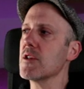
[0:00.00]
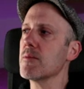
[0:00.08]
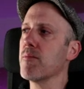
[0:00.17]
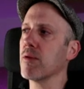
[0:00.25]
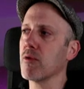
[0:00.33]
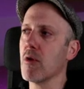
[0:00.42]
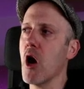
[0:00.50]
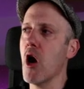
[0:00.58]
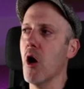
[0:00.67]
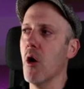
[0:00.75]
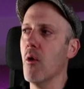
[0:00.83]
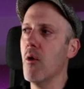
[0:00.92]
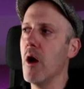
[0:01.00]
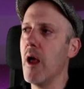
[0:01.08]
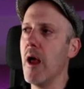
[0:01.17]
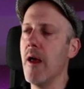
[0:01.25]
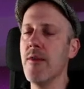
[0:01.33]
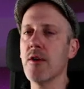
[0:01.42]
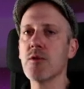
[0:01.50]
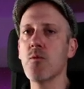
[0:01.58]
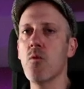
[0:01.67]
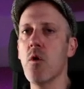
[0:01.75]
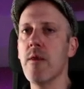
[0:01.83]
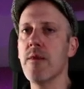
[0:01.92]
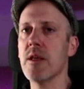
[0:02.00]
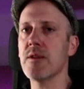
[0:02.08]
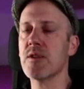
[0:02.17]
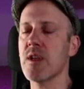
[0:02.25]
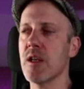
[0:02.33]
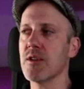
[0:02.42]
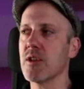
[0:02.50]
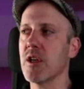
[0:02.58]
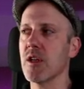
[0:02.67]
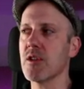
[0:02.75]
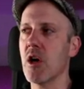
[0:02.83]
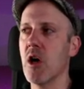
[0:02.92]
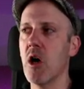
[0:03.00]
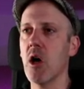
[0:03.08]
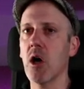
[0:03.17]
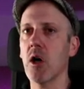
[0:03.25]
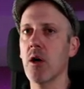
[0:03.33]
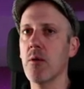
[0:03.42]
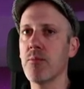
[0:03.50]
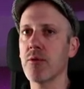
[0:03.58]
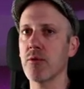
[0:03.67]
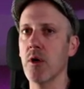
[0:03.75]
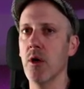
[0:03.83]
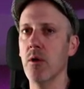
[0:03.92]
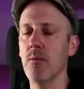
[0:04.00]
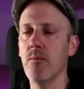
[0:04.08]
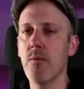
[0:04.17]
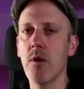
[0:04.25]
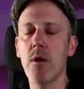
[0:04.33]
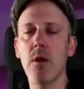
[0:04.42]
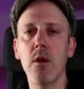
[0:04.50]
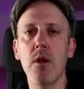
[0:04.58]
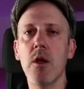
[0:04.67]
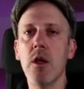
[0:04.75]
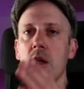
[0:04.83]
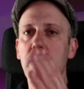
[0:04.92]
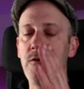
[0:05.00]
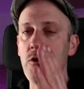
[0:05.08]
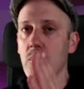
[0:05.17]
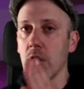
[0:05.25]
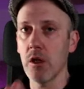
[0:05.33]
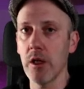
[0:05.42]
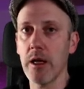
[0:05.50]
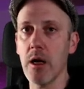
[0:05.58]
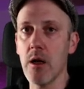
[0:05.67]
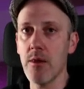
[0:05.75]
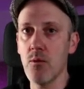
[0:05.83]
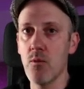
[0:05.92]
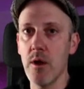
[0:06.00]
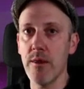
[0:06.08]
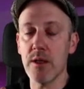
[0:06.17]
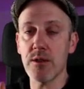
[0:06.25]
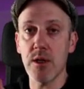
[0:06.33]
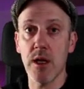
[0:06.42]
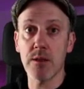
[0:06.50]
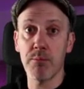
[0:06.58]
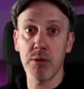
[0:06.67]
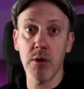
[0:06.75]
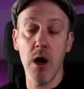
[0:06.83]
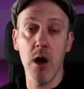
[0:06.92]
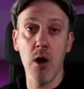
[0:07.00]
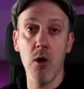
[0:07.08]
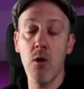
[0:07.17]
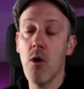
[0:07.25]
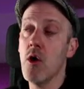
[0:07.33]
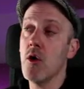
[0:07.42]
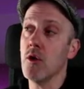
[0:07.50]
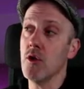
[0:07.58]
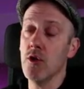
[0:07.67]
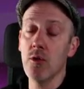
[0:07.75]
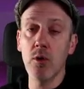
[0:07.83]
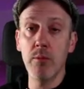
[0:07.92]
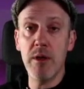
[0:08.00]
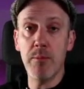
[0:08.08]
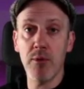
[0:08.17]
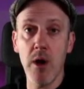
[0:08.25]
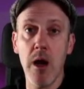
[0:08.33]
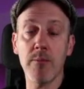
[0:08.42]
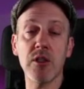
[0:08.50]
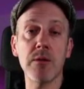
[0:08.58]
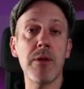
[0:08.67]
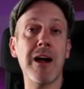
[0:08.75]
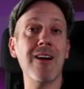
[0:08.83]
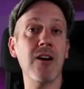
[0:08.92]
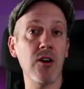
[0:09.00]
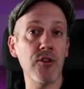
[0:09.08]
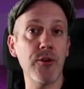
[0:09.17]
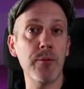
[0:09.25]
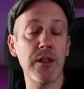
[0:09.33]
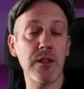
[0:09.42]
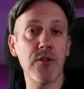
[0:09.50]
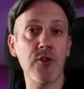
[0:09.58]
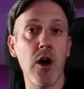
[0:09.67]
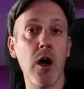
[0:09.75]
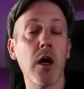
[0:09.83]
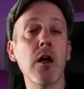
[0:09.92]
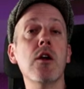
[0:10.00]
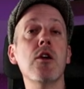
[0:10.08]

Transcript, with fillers: Pro, and there's one that says Guitar Pro. If you click on the one that says Pro, you will be prompted by Ultimate Guitar